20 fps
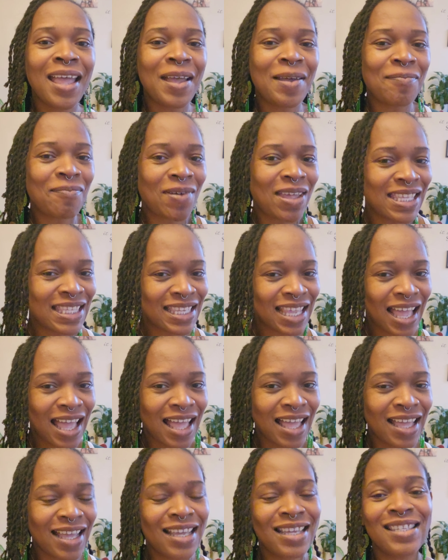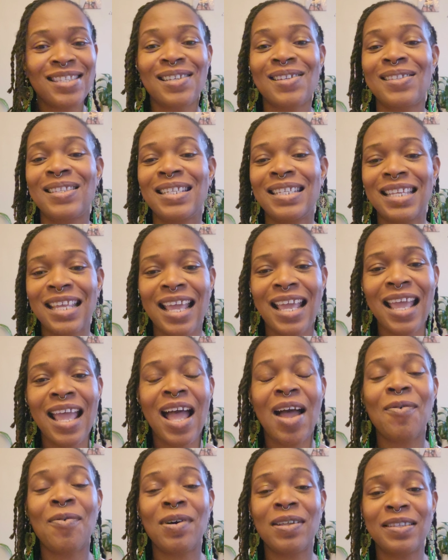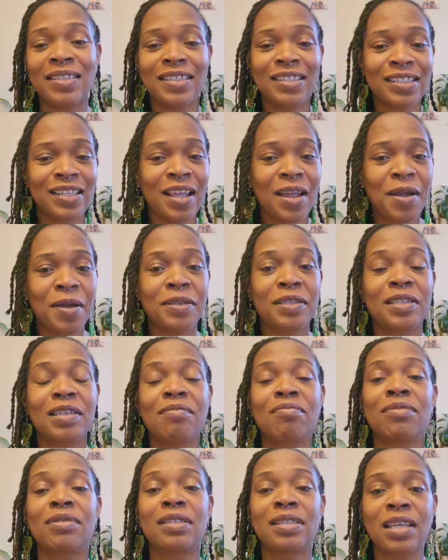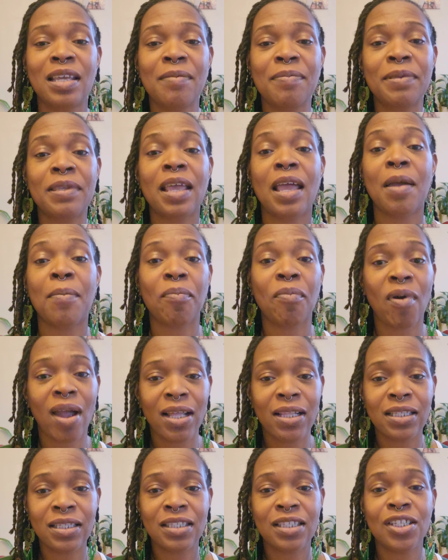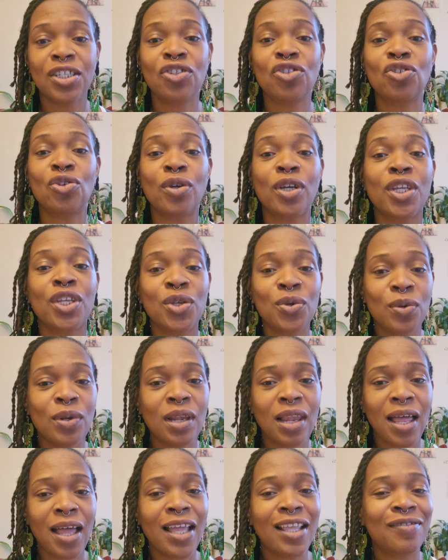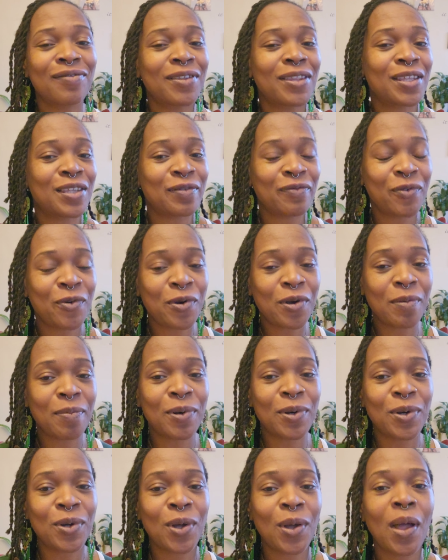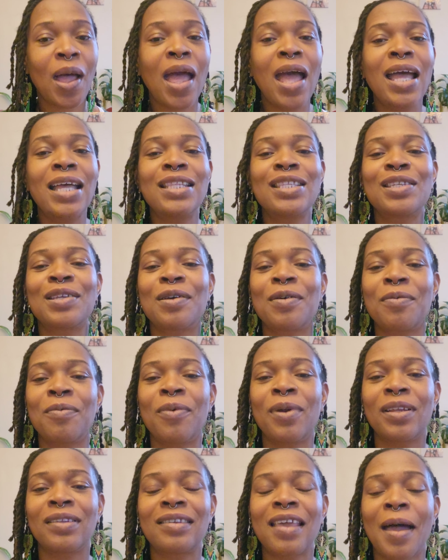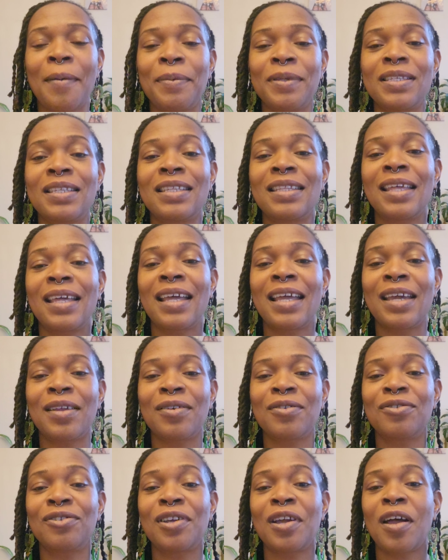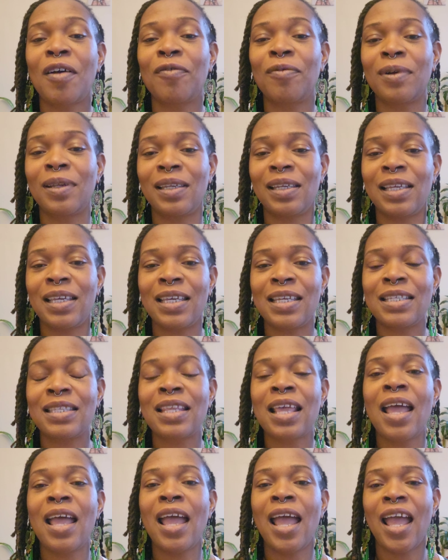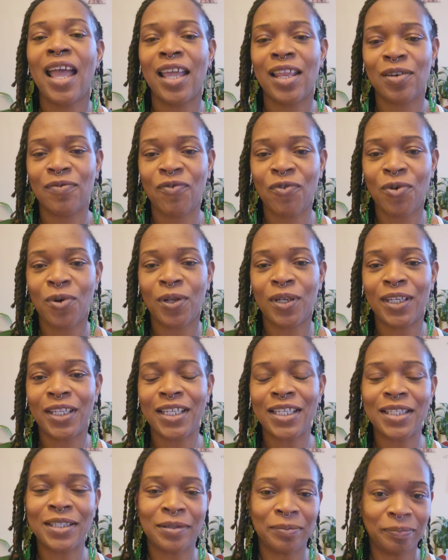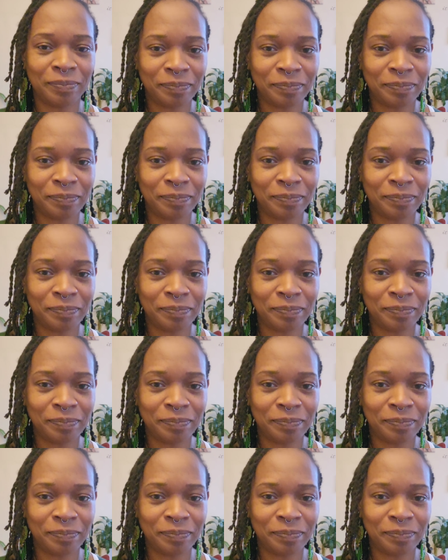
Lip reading: Peace, guys. So today I want to share some tips and practices you could utilize for this full moon to tap into that energy of release and fullness.